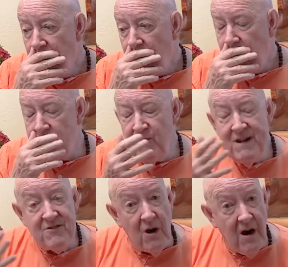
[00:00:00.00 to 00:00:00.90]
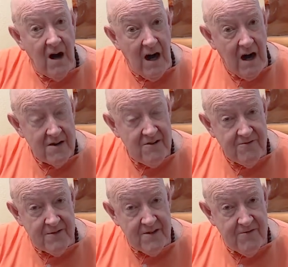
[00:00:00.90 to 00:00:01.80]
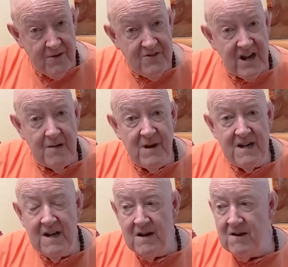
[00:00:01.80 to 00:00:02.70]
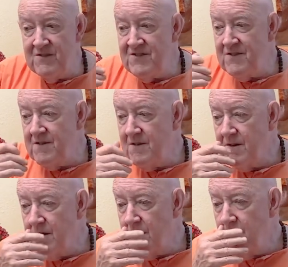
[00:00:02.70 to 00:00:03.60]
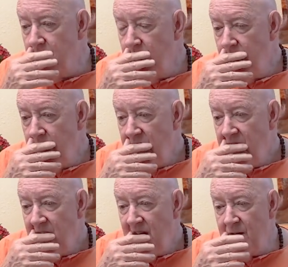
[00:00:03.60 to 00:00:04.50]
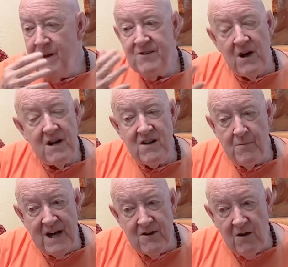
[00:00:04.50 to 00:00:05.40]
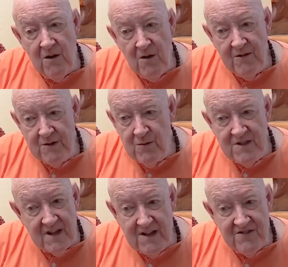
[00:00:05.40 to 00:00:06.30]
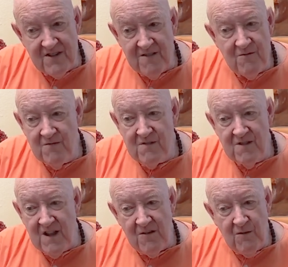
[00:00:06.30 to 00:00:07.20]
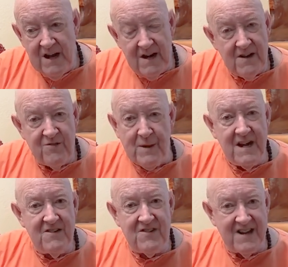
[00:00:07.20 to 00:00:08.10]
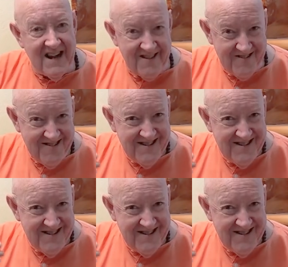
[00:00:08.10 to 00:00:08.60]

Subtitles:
And we talked for the first time in years. And we talked about all the good things that we had experienced together.